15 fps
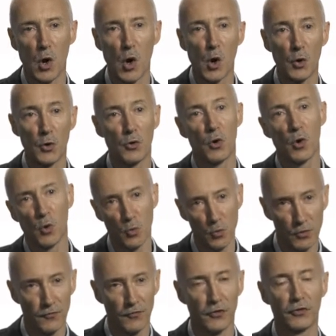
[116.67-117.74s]
on
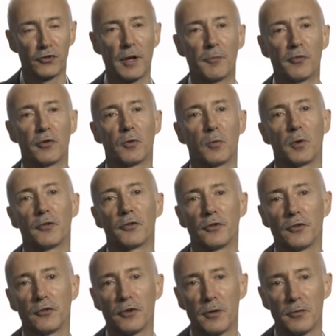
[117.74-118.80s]
all of the
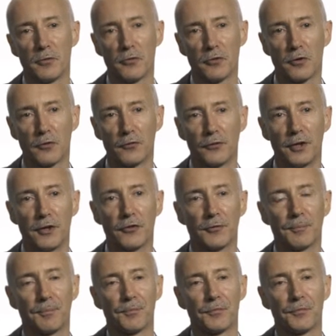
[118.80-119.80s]
subsequent zonal geographies.